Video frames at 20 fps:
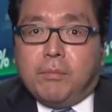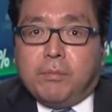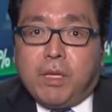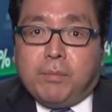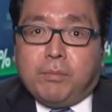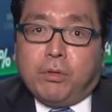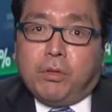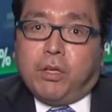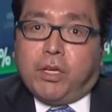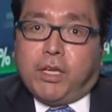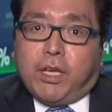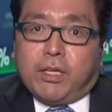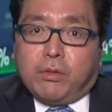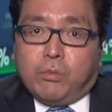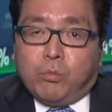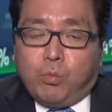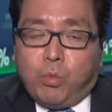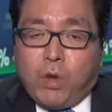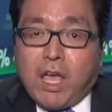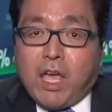people look
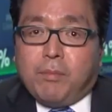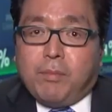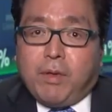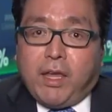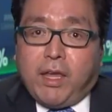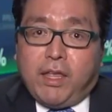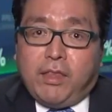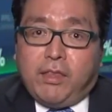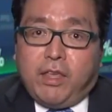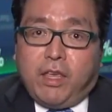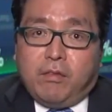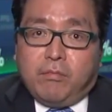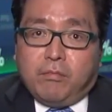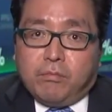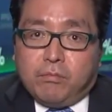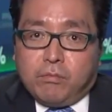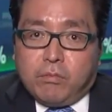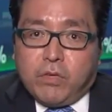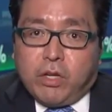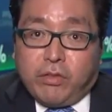at web and
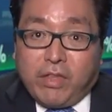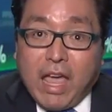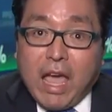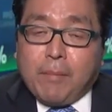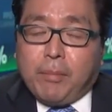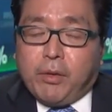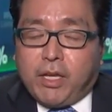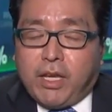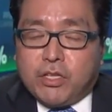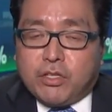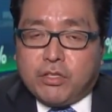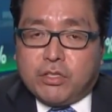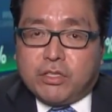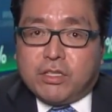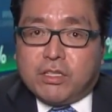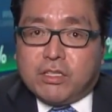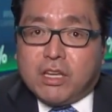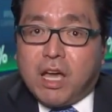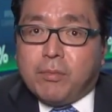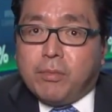then the
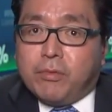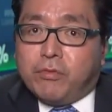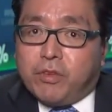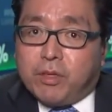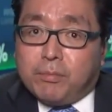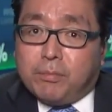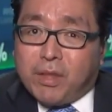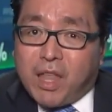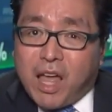applications on top of it.